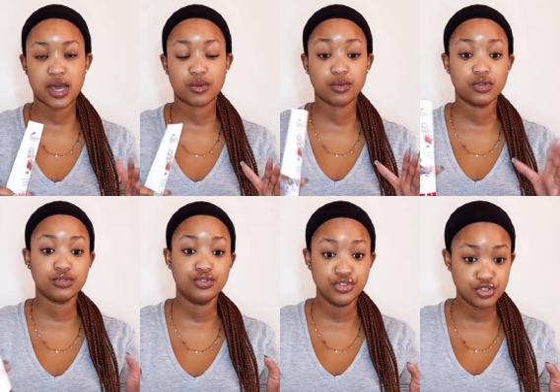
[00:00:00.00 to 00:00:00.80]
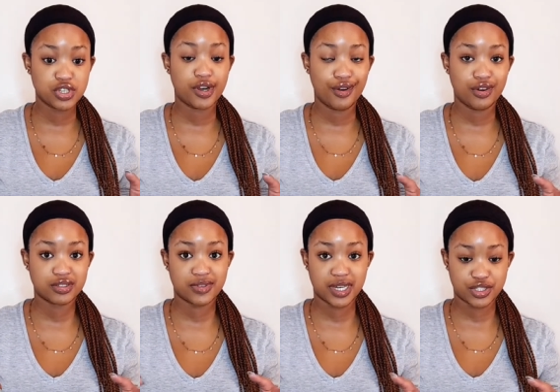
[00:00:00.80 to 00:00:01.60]
it will usually last
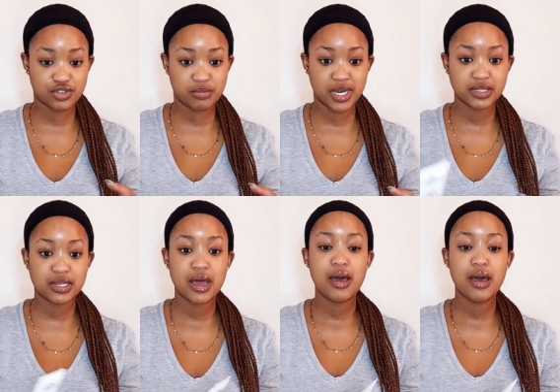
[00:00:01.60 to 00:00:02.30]
for like two months.